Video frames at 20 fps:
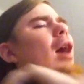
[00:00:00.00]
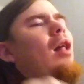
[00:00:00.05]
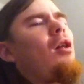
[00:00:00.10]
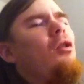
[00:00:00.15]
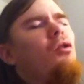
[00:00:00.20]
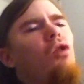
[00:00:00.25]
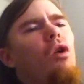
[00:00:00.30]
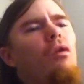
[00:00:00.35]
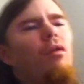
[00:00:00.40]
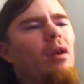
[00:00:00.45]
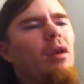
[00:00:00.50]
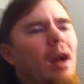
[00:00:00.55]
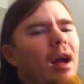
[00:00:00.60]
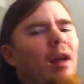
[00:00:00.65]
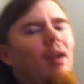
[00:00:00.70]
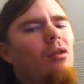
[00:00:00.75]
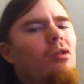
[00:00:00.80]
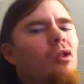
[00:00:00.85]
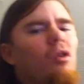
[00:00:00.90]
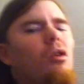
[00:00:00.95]
Alistair Overeem
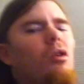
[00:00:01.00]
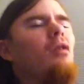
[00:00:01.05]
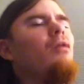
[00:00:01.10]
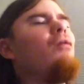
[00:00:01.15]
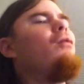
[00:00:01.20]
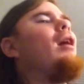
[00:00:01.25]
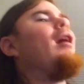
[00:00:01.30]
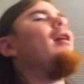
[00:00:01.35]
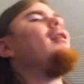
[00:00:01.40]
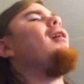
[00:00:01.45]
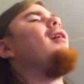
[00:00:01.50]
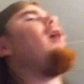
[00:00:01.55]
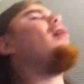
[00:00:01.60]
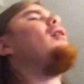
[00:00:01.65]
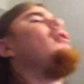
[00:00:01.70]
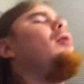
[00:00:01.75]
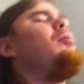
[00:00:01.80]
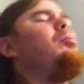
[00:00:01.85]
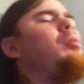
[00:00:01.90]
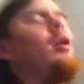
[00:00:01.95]
kind of took the fight
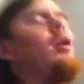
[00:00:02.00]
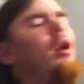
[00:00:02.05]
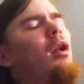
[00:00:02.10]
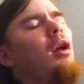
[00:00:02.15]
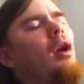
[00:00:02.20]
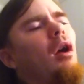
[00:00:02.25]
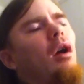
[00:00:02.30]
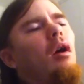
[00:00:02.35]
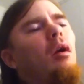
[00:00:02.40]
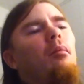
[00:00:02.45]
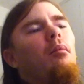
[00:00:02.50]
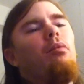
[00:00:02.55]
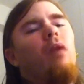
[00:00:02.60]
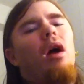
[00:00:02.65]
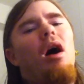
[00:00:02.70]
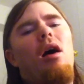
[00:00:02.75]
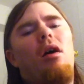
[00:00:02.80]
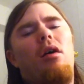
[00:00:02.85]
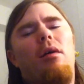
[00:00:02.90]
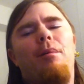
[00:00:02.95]
lightly, but
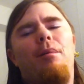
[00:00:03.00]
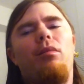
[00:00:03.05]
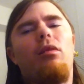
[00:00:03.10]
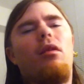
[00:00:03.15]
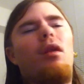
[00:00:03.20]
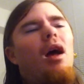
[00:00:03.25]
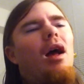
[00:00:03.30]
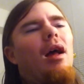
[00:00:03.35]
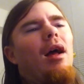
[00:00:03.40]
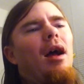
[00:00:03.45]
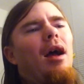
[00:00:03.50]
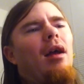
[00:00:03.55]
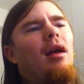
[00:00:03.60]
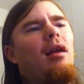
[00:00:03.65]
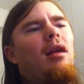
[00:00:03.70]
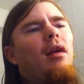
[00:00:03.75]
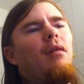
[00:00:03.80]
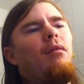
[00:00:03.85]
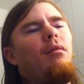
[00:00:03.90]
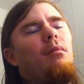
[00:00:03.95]
Brock, I
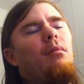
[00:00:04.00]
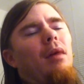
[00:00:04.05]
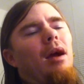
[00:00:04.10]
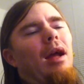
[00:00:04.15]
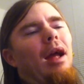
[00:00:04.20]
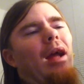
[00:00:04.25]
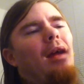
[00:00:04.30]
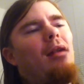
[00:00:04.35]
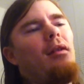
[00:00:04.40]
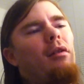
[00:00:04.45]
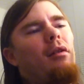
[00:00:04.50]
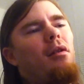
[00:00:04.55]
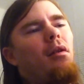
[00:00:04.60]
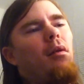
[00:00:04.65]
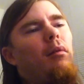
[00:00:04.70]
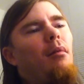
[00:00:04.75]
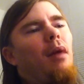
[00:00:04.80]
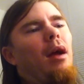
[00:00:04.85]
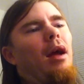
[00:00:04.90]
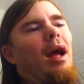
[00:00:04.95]
give my
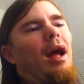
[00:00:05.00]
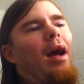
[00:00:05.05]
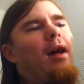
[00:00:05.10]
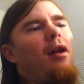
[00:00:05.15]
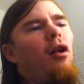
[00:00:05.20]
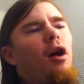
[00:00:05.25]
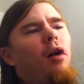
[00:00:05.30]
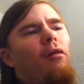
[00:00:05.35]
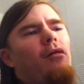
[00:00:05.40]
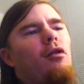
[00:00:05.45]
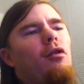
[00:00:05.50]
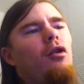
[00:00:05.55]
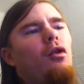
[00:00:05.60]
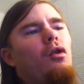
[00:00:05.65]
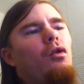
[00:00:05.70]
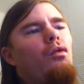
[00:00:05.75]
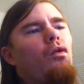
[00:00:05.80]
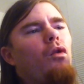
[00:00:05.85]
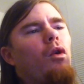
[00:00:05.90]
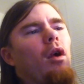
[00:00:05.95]
hat off to
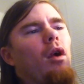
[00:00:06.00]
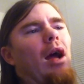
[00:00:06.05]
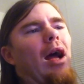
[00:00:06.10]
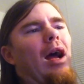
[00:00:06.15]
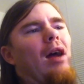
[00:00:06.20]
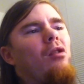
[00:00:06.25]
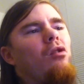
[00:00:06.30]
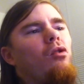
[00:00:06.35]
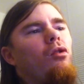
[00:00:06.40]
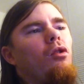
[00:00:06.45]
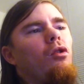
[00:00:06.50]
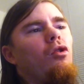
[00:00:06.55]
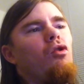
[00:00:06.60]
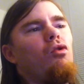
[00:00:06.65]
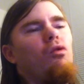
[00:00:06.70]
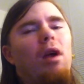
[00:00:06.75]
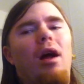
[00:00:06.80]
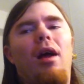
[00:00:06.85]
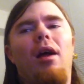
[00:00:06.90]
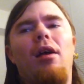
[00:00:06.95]
you for actually
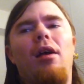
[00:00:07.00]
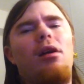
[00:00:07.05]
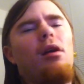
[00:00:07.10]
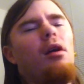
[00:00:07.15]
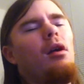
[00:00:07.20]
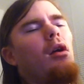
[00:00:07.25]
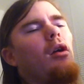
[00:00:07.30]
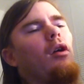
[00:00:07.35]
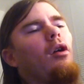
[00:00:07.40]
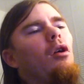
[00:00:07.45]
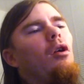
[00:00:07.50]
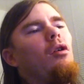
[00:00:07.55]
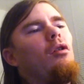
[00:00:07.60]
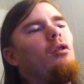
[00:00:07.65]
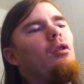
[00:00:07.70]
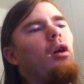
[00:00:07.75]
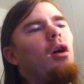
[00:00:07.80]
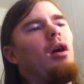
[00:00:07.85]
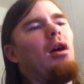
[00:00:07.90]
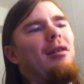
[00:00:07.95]
trying
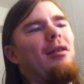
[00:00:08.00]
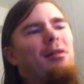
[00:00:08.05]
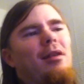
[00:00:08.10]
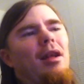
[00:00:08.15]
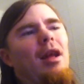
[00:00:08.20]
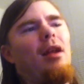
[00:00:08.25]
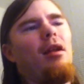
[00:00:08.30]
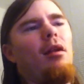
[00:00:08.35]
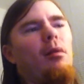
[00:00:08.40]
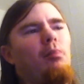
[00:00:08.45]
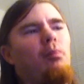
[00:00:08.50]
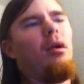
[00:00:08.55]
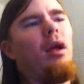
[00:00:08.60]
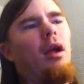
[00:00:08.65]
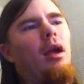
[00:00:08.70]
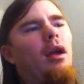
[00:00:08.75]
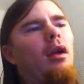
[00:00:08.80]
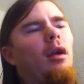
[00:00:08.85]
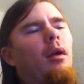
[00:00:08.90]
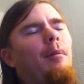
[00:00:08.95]
to stand and
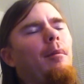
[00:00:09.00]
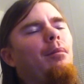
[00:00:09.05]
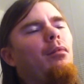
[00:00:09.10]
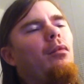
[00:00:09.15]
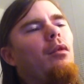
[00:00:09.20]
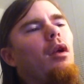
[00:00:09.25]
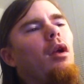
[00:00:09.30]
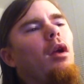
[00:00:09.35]
bang.